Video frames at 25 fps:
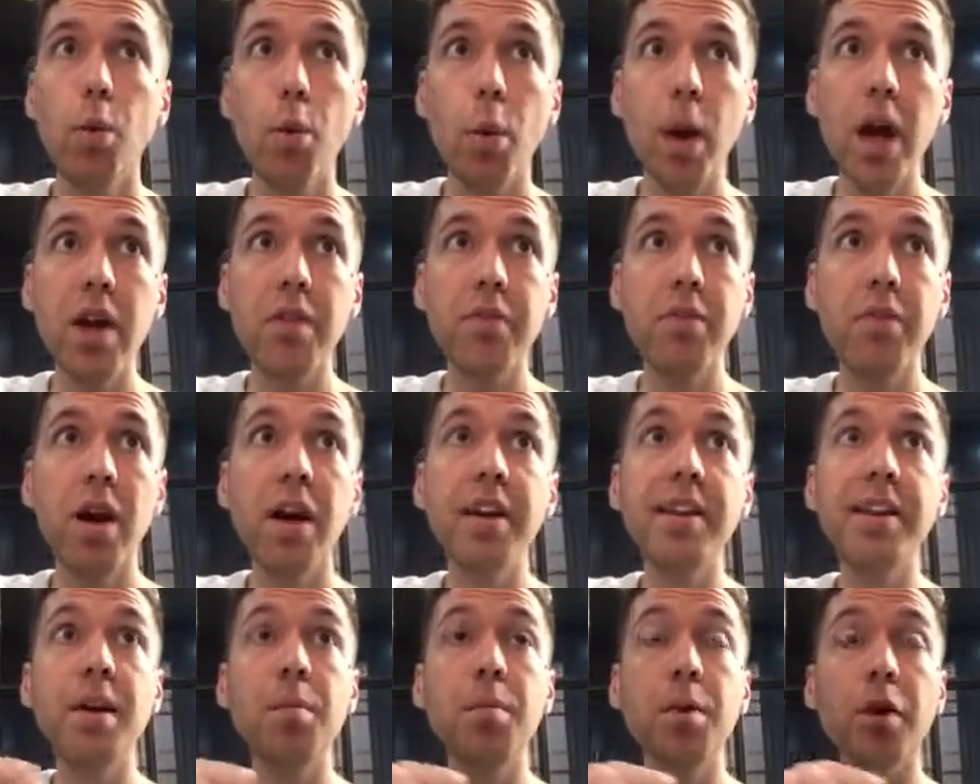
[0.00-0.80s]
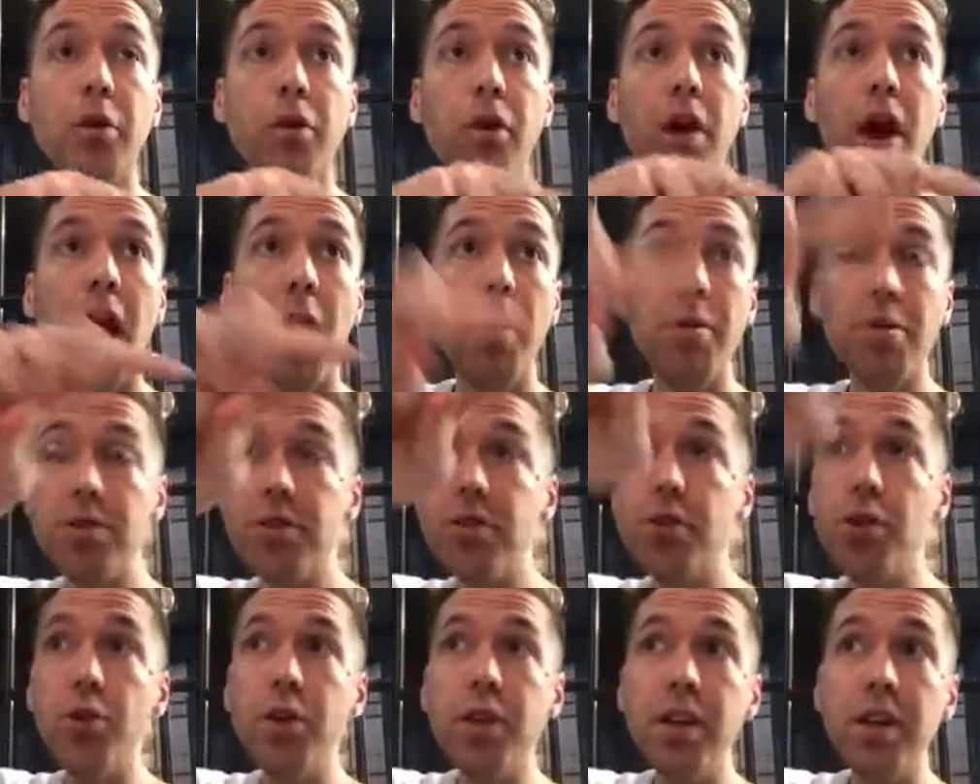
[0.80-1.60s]
we have our
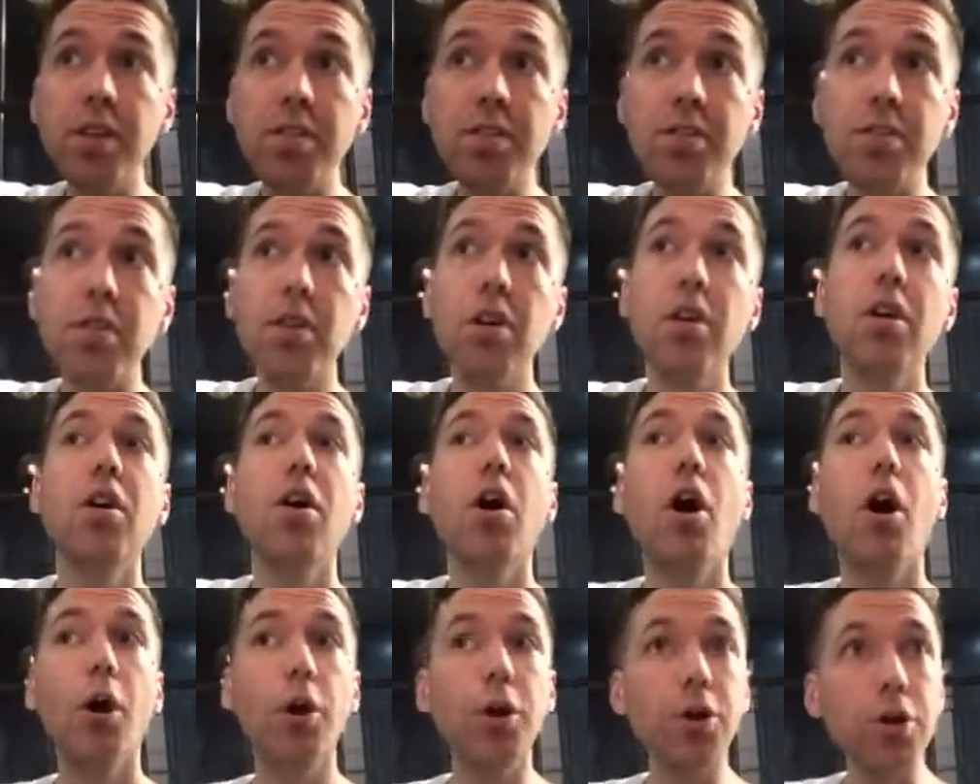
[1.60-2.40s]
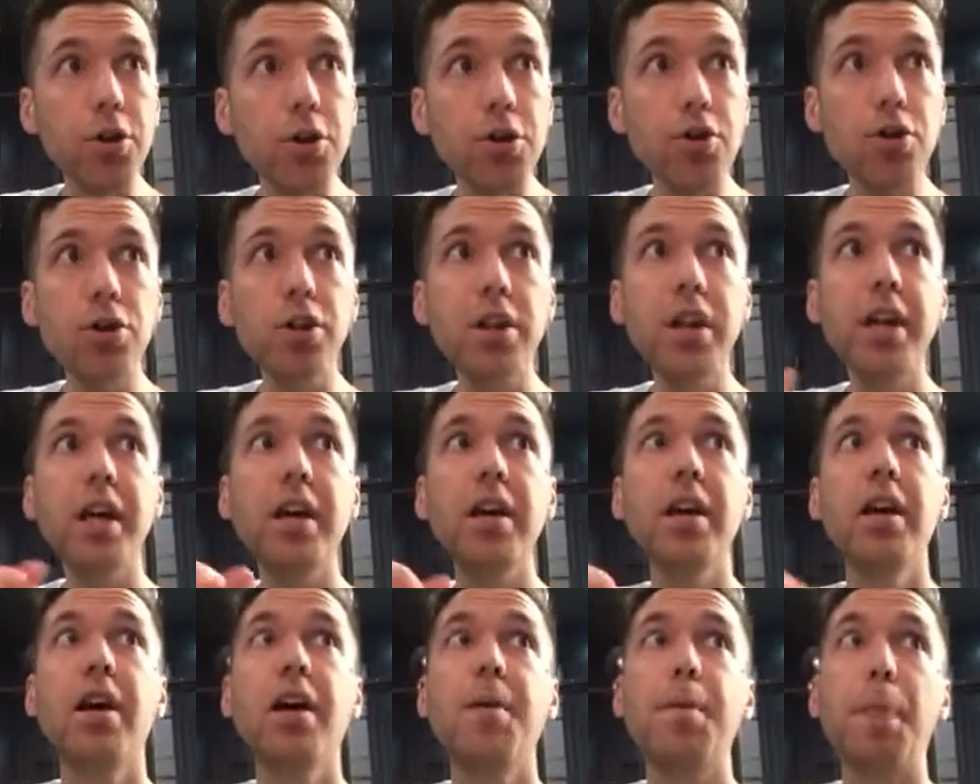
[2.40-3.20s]
students are
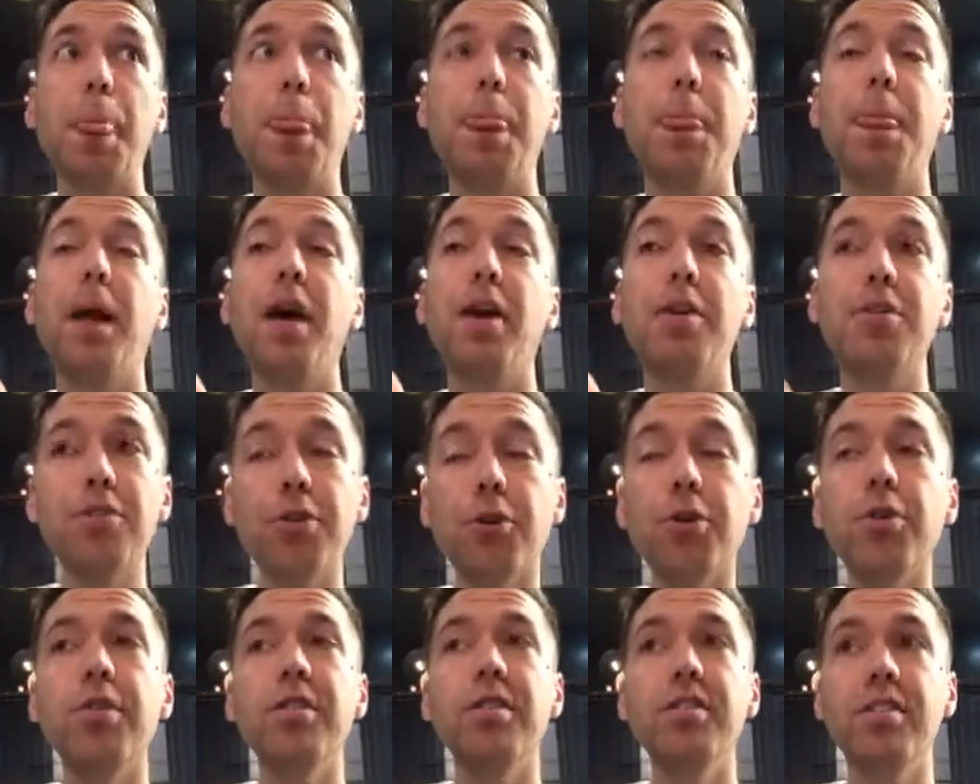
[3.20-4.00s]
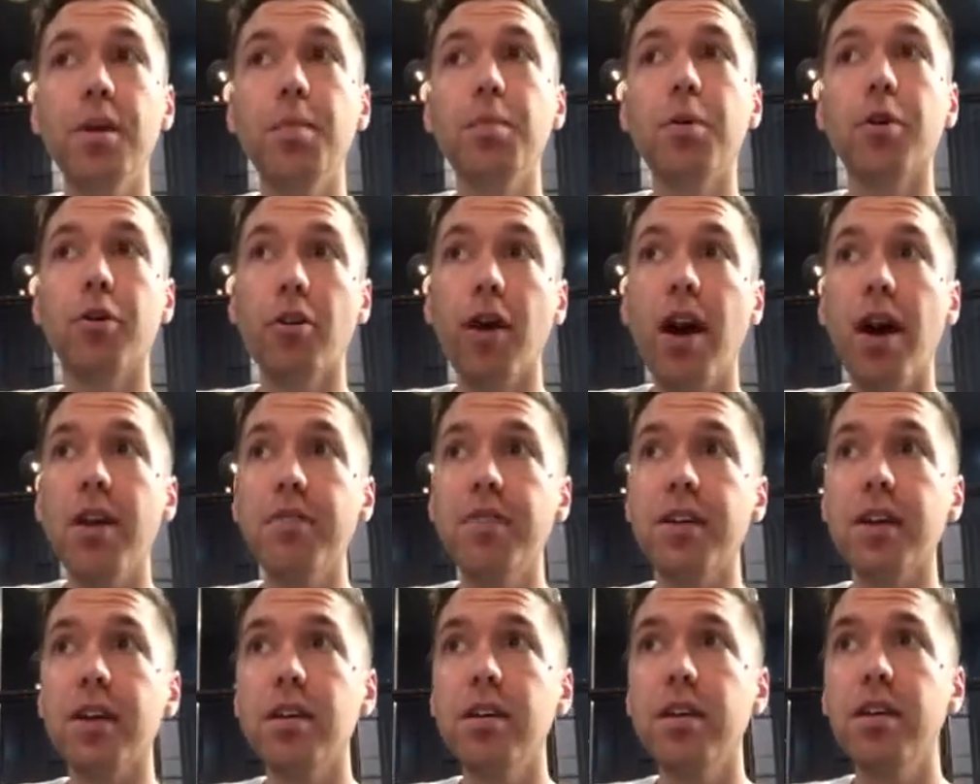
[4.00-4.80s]
usually a certain
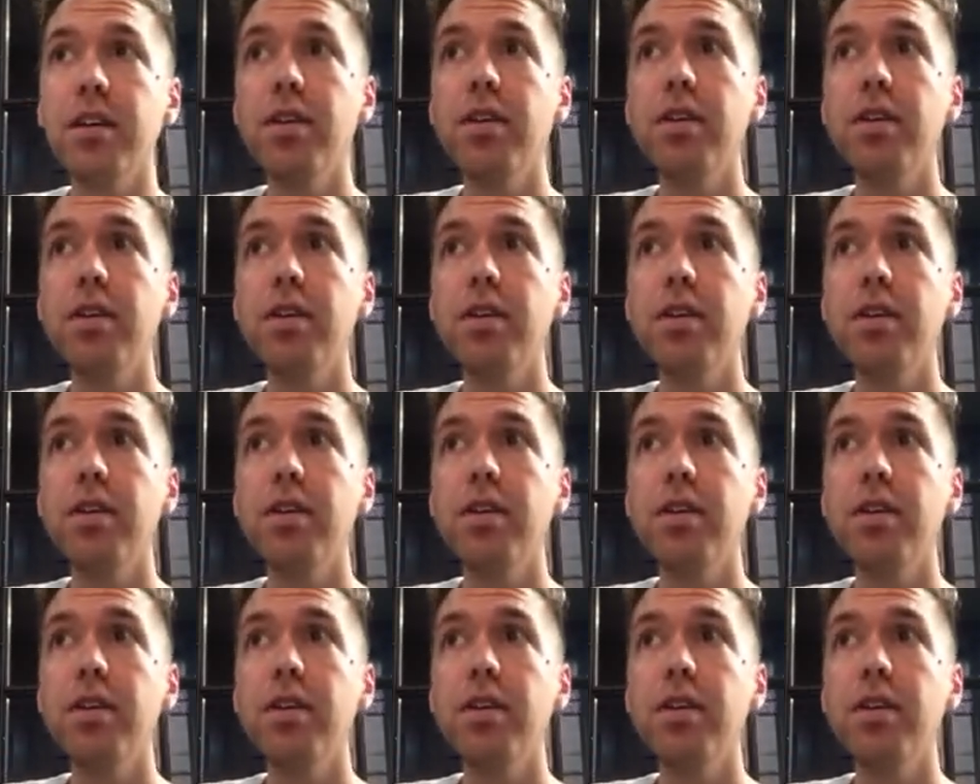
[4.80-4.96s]
demographic.